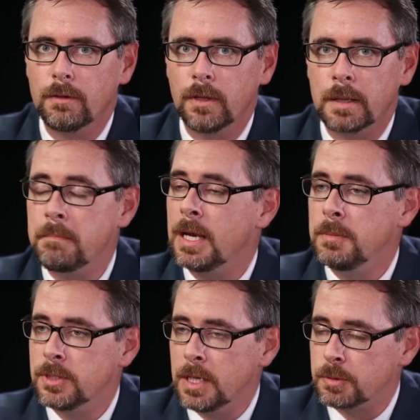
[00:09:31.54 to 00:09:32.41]
like many
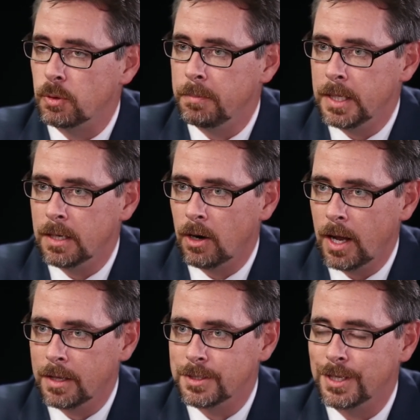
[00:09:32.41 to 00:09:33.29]
museums, we're beating our
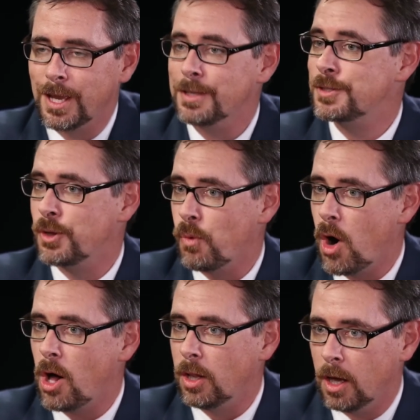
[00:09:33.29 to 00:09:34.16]
heads against the
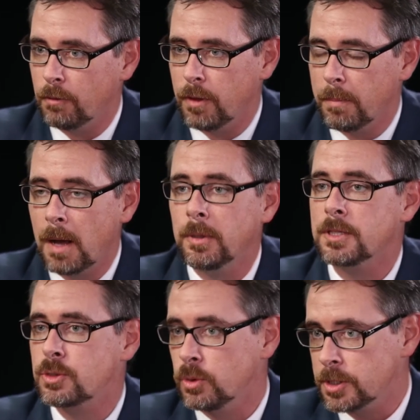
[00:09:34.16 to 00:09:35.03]
wall of the
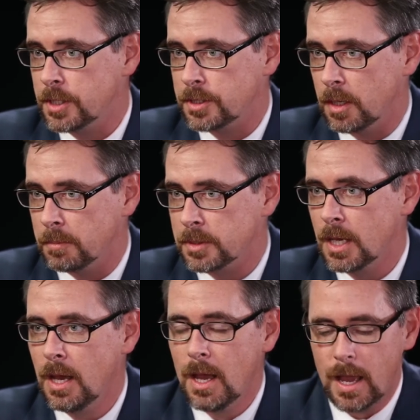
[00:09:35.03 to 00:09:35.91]
public school systems.
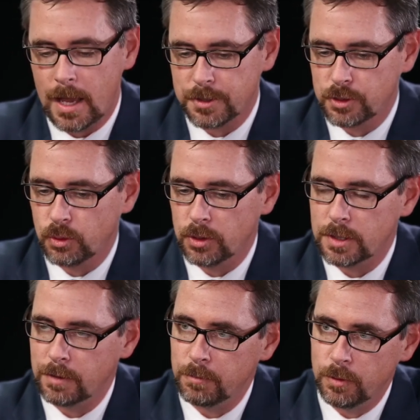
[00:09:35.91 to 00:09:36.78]
As
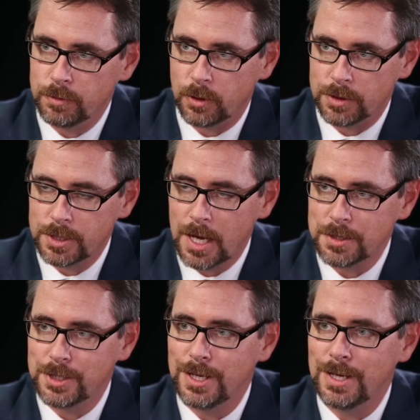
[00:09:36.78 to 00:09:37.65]
schools have moved towards
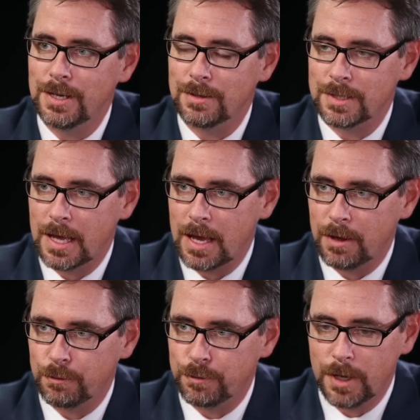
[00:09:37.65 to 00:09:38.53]
testing, as they
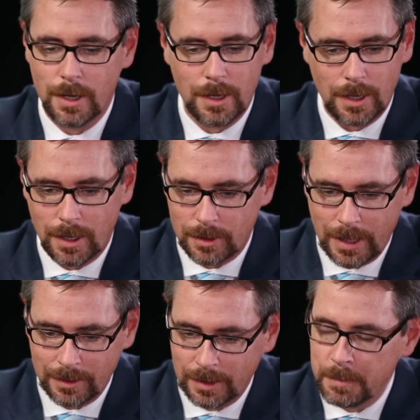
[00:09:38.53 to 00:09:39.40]
have
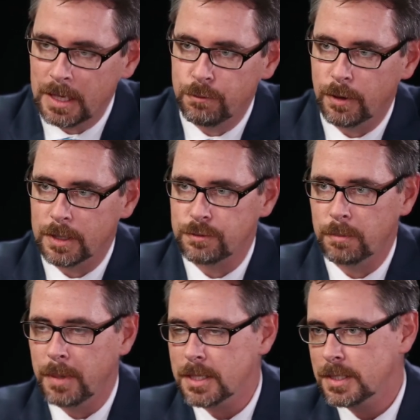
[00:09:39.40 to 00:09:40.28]
have limited funds
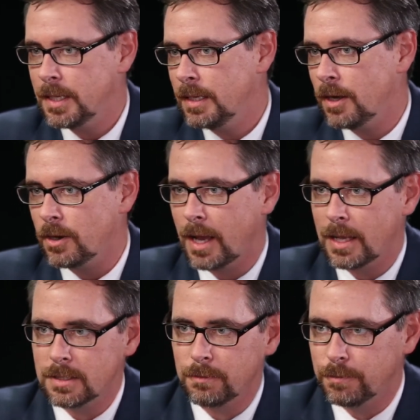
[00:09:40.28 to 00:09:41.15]
for busing, all
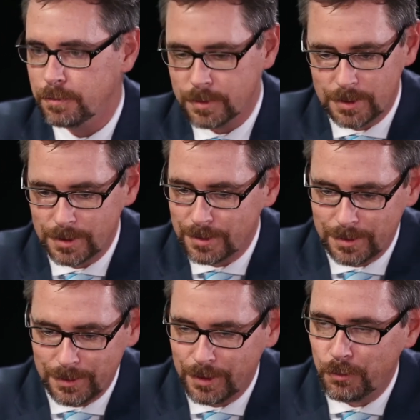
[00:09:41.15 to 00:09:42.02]
kinds of
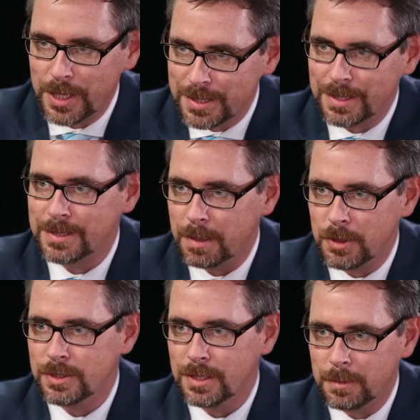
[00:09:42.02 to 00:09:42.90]
reasons that
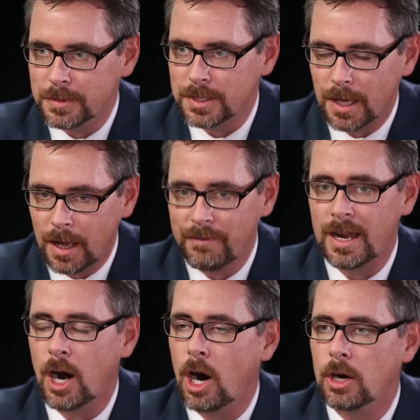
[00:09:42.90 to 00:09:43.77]
museums have
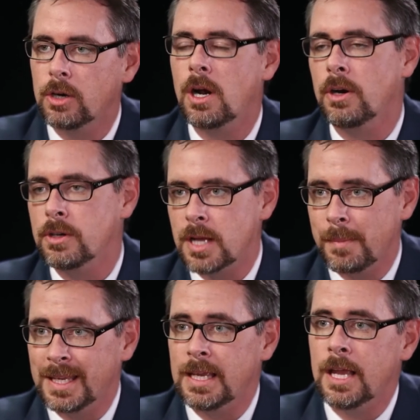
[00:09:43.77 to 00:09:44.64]
had a harder and harder
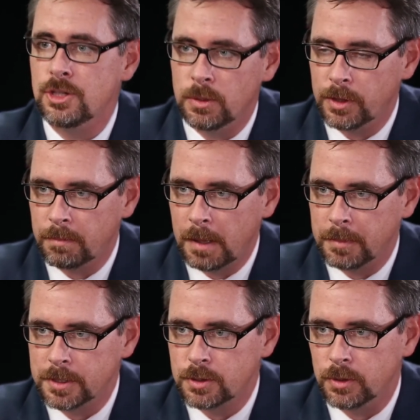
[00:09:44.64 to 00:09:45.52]
time engaging with the
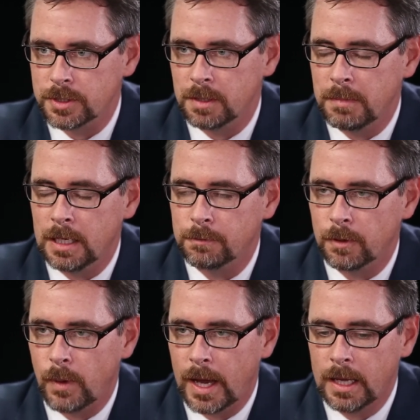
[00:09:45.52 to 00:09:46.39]
public schools in a
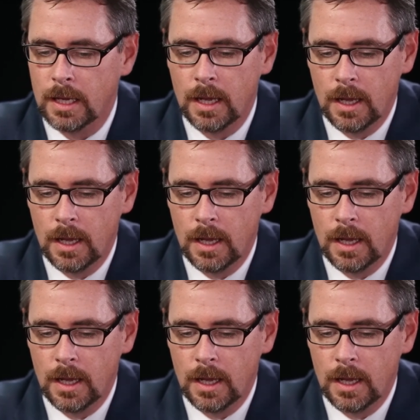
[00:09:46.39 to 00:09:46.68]
meaningful way.